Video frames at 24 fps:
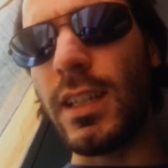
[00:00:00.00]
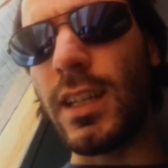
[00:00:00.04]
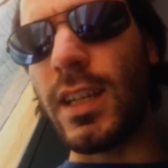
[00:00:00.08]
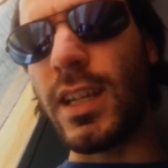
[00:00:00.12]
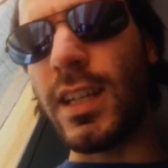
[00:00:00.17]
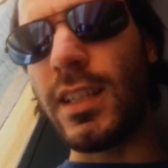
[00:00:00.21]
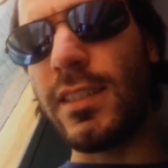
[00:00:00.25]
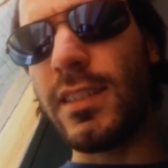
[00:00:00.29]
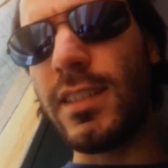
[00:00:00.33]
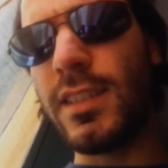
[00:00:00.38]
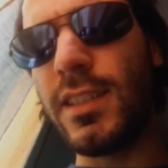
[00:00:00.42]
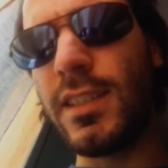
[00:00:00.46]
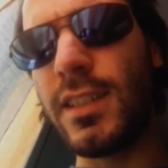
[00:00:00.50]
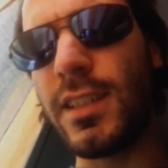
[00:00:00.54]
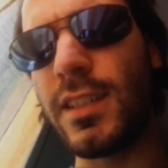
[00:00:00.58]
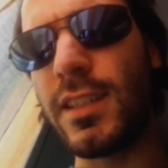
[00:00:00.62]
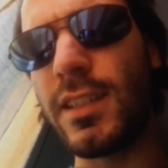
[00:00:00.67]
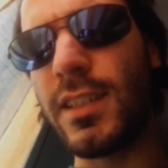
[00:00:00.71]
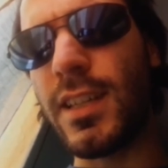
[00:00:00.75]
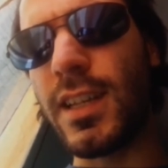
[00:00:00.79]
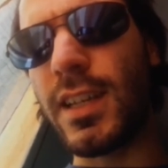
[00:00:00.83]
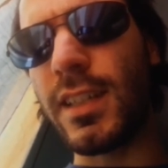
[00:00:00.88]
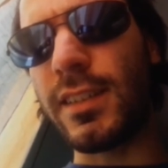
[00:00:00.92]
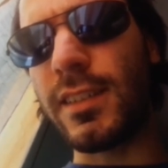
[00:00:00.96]
I think
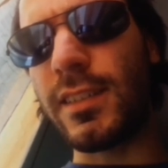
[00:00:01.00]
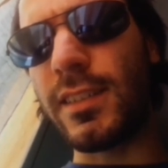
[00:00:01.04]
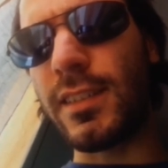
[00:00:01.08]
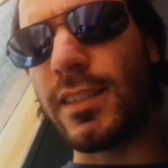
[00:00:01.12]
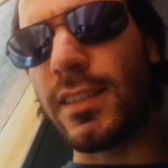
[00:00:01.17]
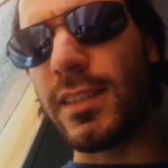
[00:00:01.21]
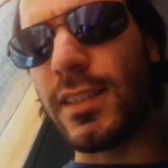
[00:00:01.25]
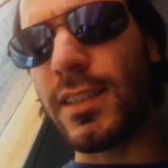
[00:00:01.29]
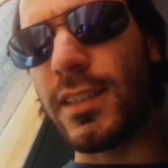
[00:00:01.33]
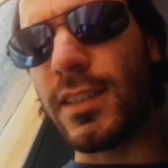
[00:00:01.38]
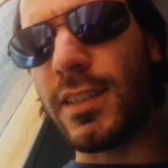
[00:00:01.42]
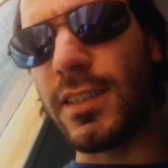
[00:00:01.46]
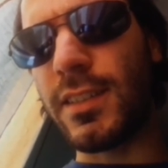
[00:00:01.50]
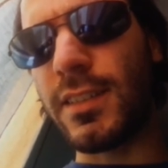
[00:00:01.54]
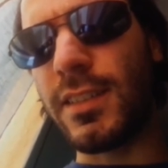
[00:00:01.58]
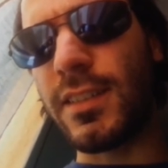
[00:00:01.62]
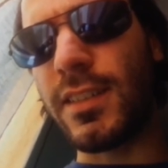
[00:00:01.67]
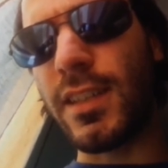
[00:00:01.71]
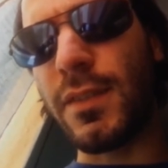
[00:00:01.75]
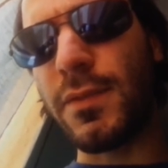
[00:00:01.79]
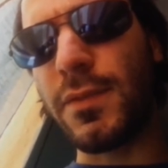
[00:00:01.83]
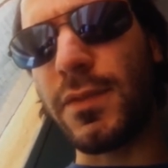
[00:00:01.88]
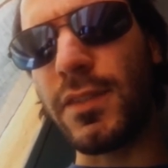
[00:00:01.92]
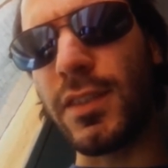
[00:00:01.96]
that
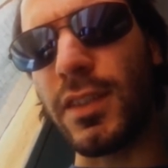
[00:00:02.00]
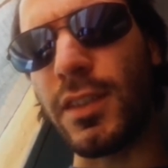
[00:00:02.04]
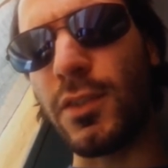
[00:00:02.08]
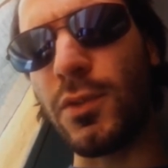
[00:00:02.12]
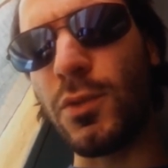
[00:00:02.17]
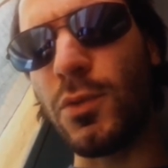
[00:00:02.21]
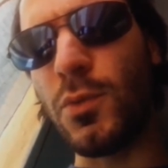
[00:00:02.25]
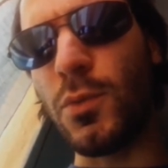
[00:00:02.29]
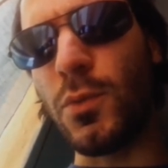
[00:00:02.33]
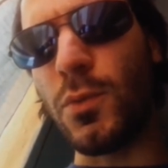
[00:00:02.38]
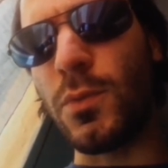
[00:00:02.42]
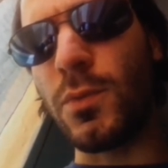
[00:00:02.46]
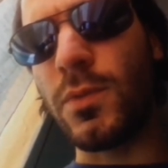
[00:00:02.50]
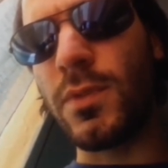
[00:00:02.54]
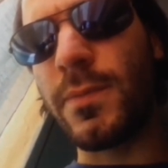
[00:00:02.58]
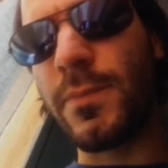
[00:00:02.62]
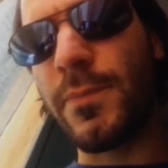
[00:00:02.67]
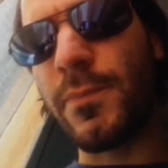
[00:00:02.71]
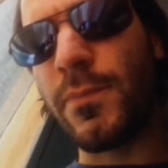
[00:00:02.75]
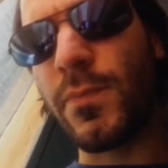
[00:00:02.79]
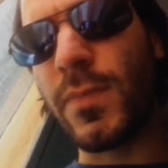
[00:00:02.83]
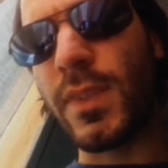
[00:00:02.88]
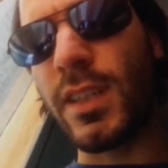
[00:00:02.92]
this afternoon